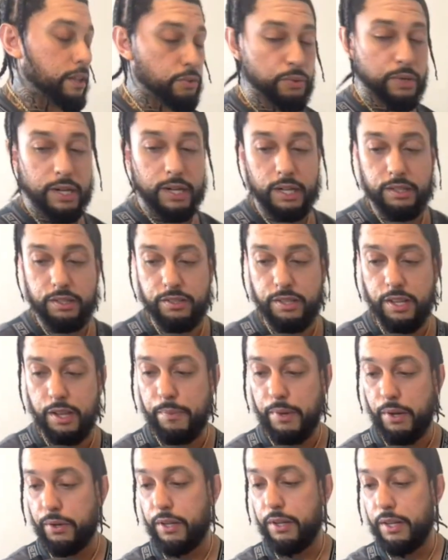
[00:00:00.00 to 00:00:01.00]
what I got to say
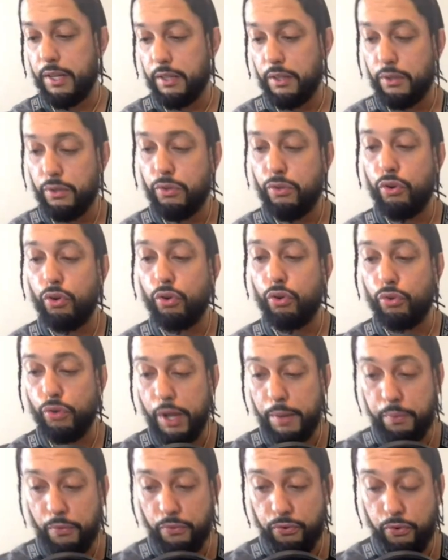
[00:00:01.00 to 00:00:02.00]
about Canelo.
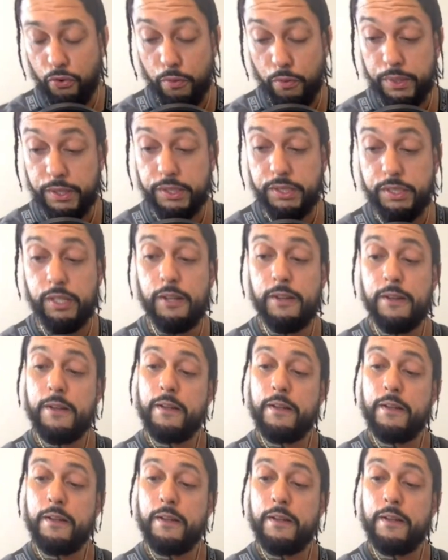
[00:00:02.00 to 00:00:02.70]
Great performance,